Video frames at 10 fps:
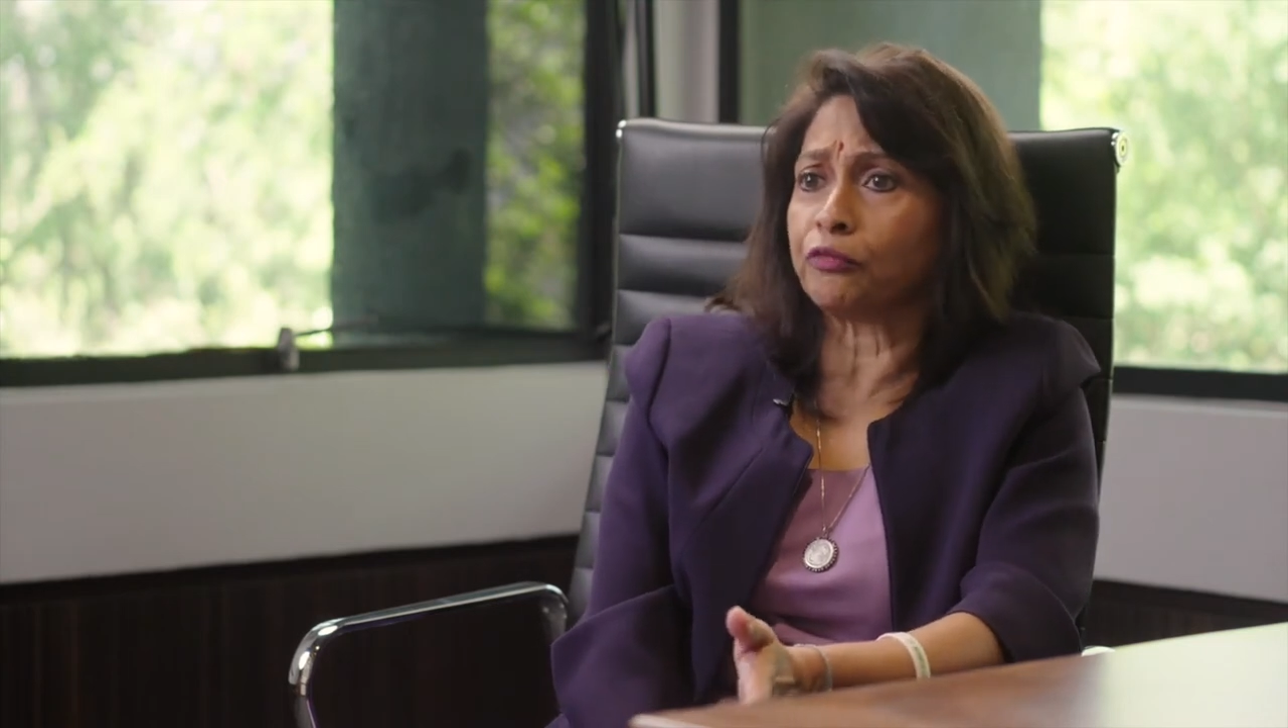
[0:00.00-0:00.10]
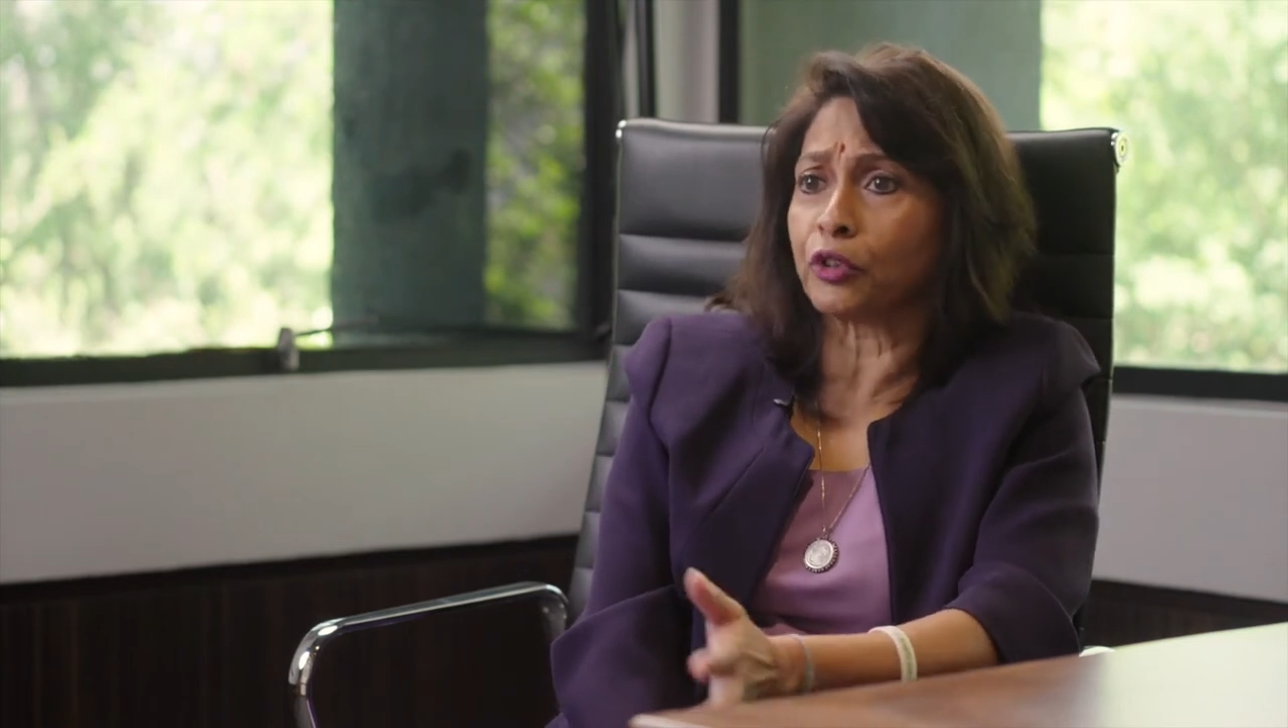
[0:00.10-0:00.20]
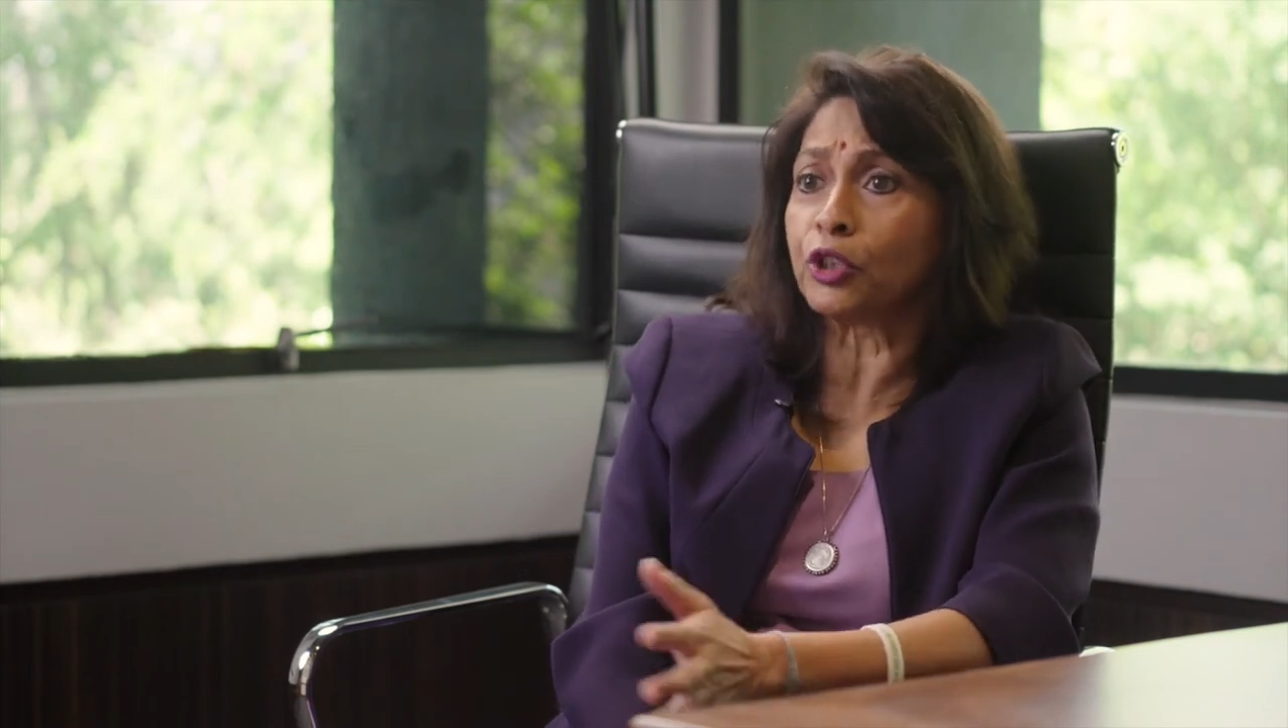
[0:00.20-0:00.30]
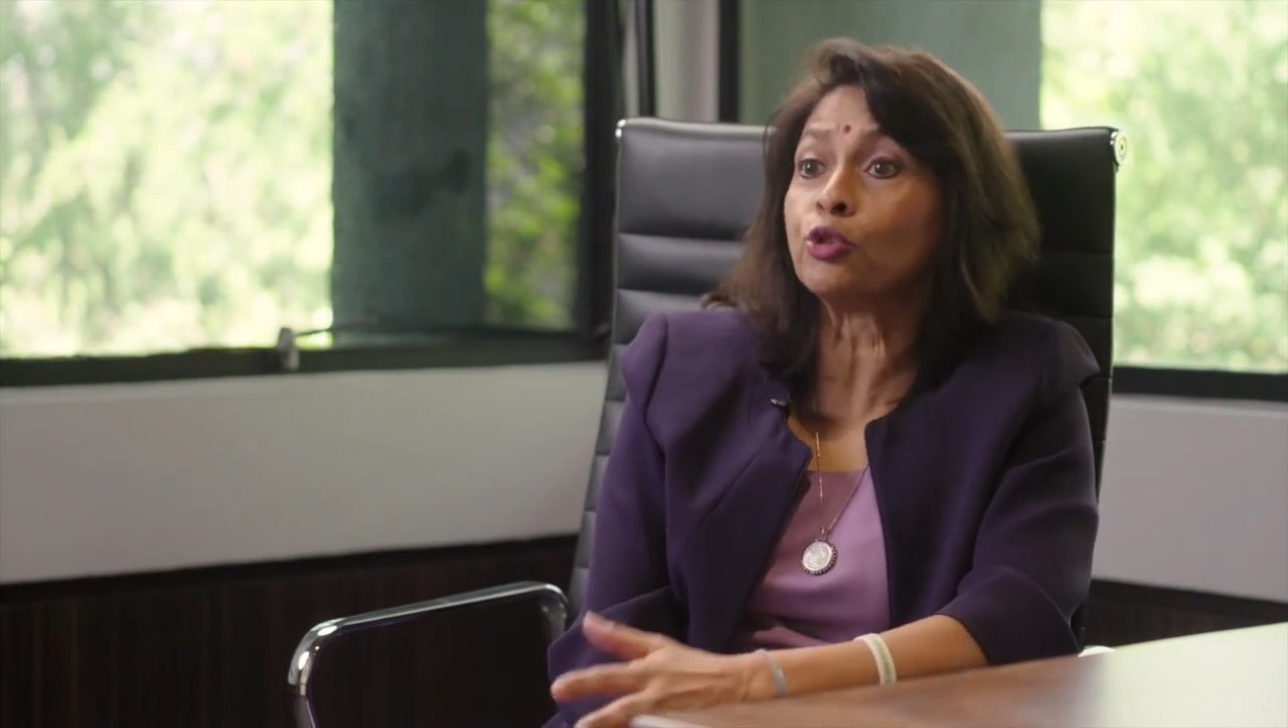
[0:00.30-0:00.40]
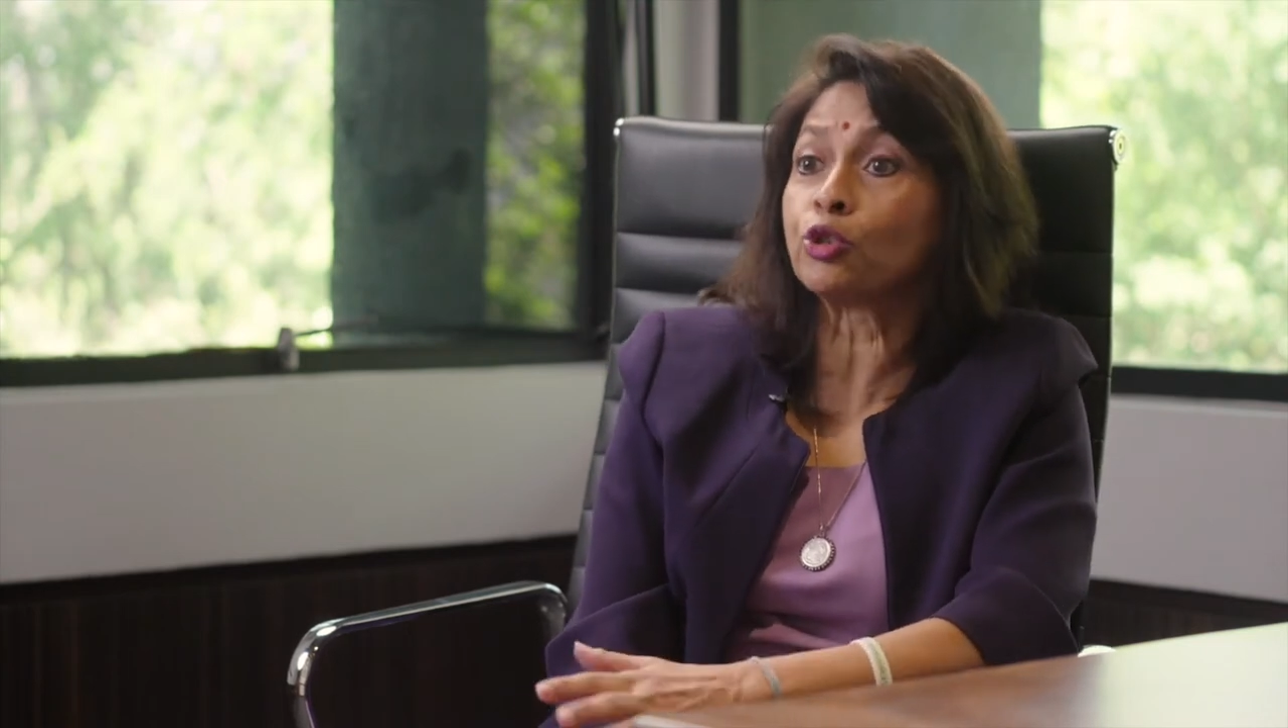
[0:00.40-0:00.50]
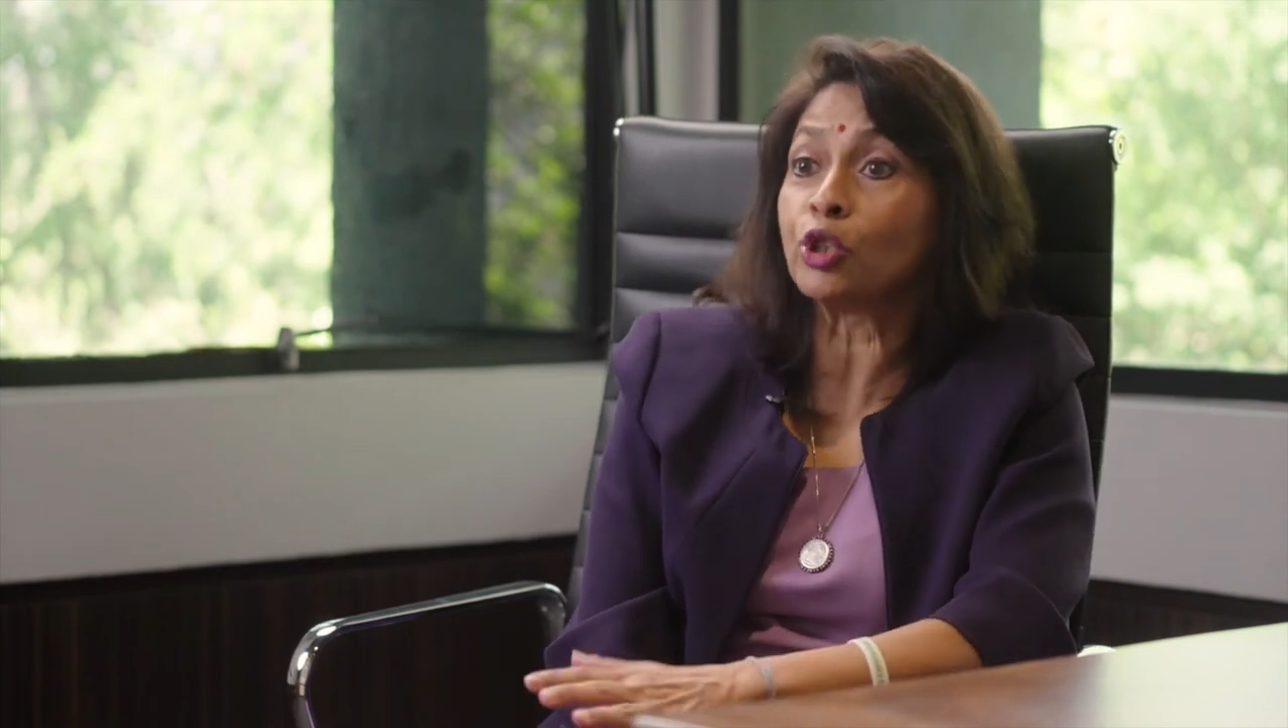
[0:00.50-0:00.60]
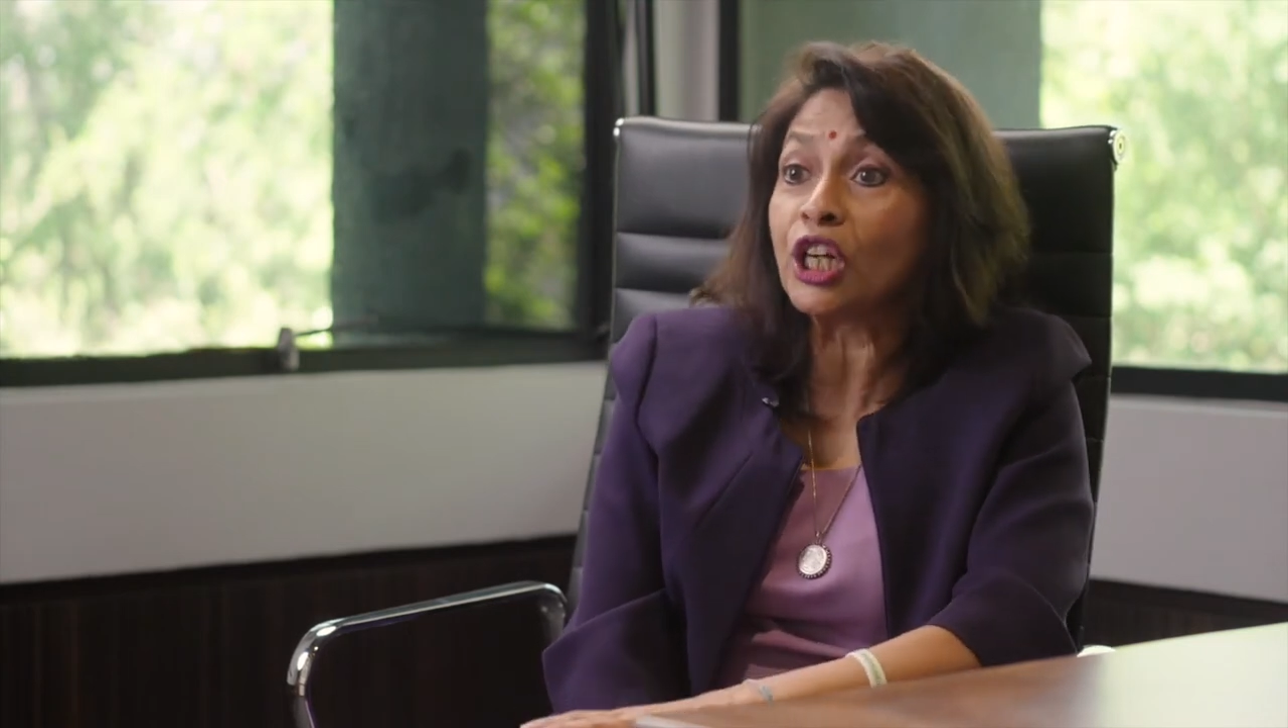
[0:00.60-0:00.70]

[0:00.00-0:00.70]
for you to